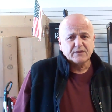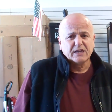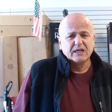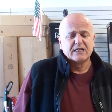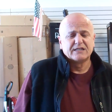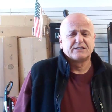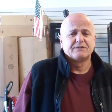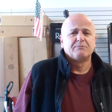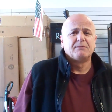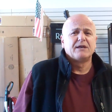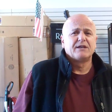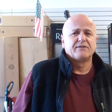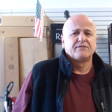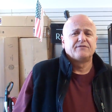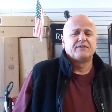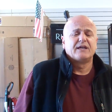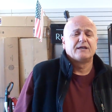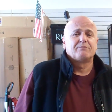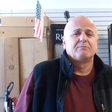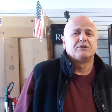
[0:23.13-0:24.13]
As a matter of
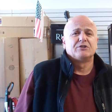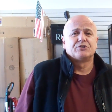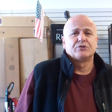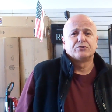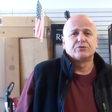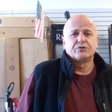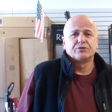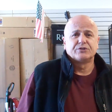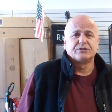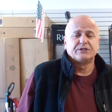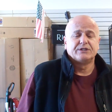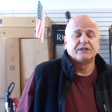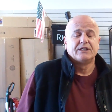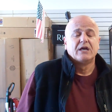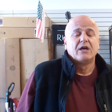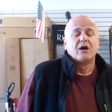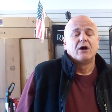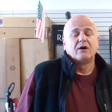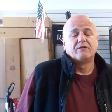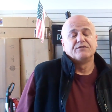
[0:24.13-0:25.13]
fact, majority
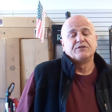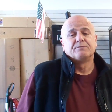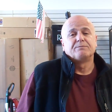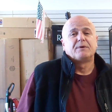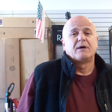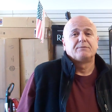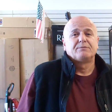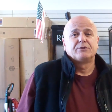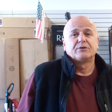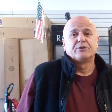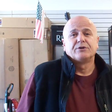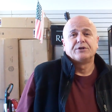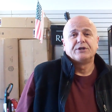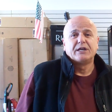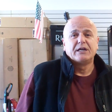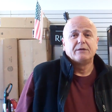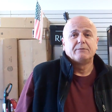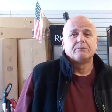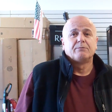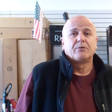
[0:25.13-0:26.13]
of the popular
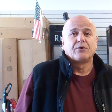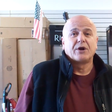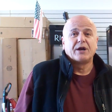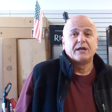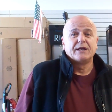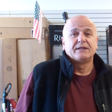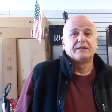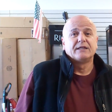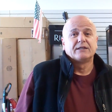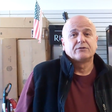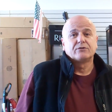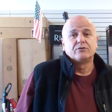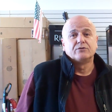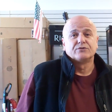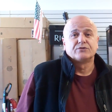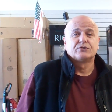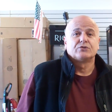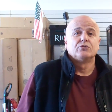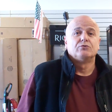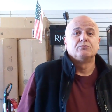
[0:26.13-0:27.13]
name brand that
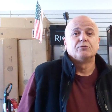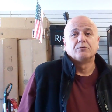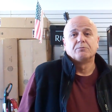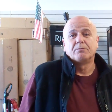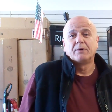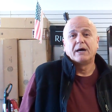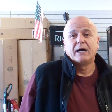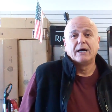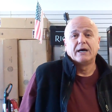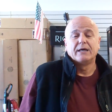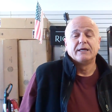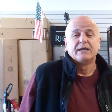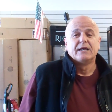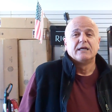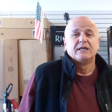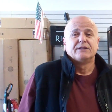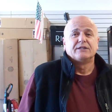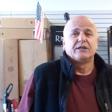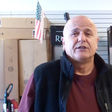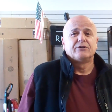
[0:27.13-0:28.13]
consumers buy,
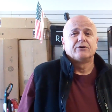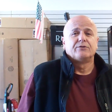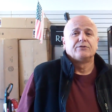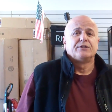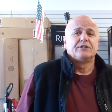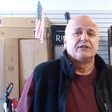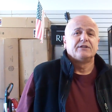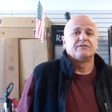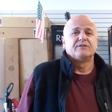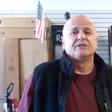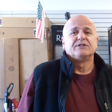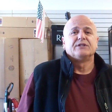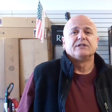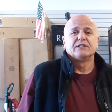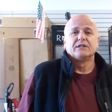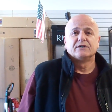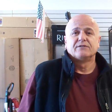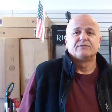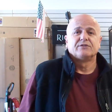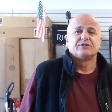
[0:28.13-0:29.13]
they don't even
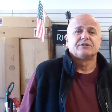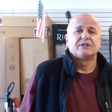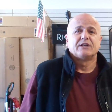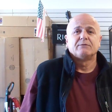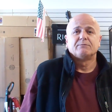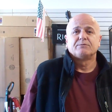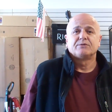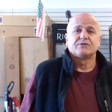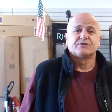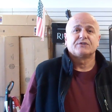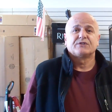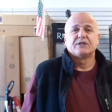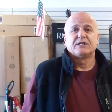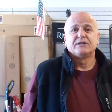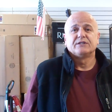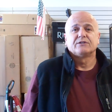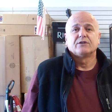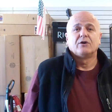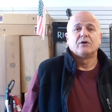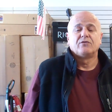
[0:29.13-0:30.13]
deliver
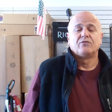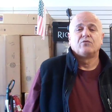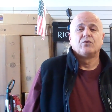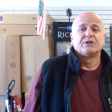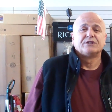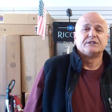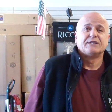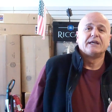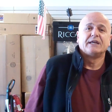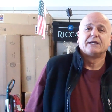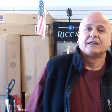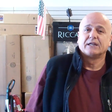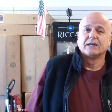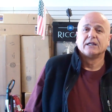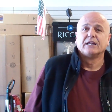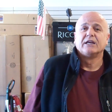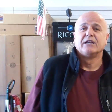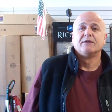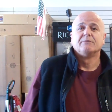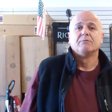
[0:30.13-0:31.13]
10% of what they
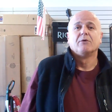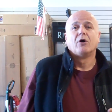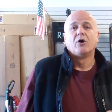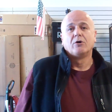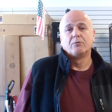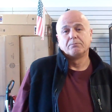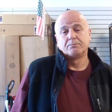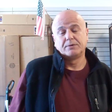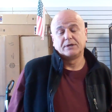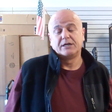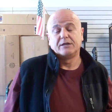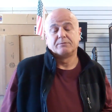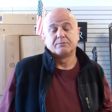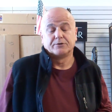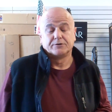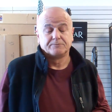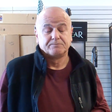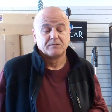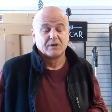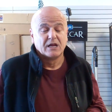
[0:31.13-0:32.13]
claim on
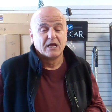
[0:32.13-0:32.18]
paper.